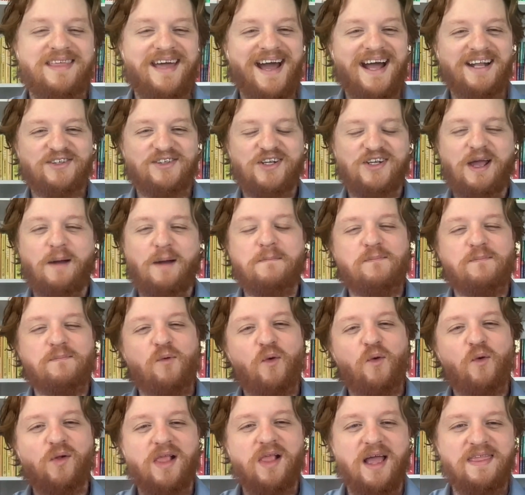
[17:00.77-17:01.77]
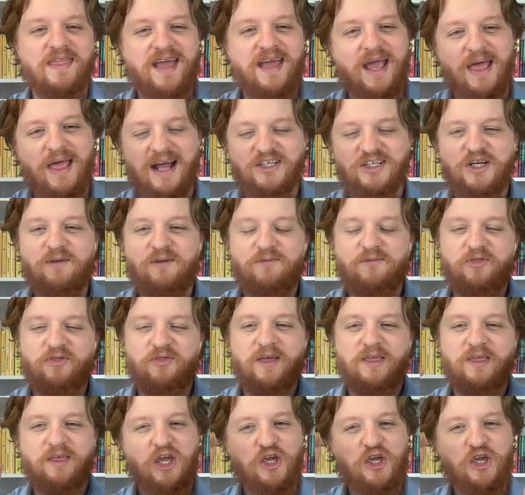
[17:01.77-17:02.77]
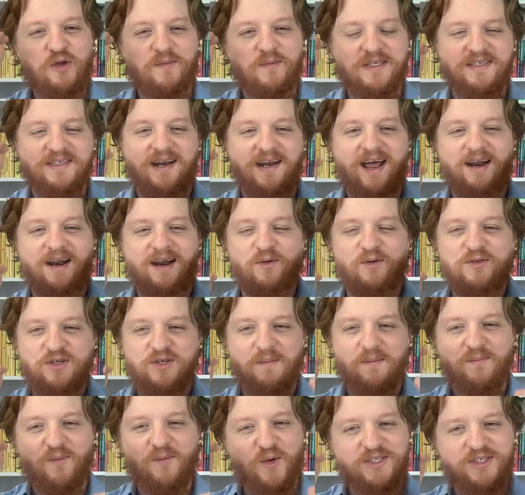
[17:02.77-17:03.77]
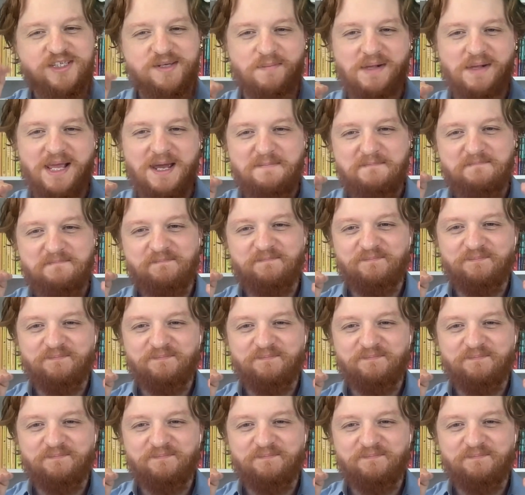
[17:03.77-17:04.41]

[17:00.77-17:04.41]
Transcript: they actually are more like, they actually think that humans and animals are more similar.